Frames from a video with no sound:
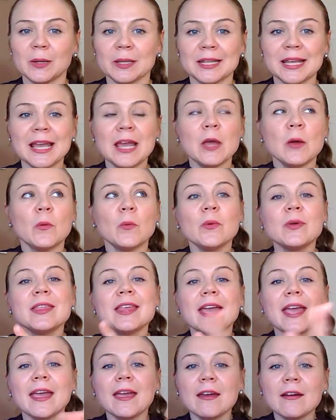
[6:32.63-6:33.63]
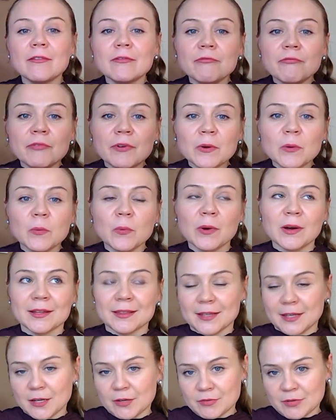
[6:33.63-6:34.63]
but with
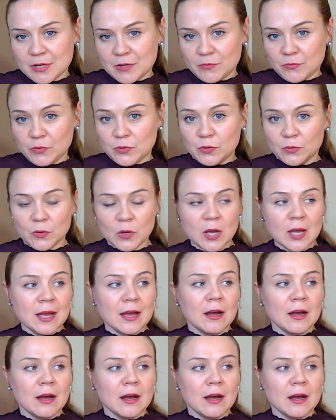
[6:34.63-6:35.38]
everyone around you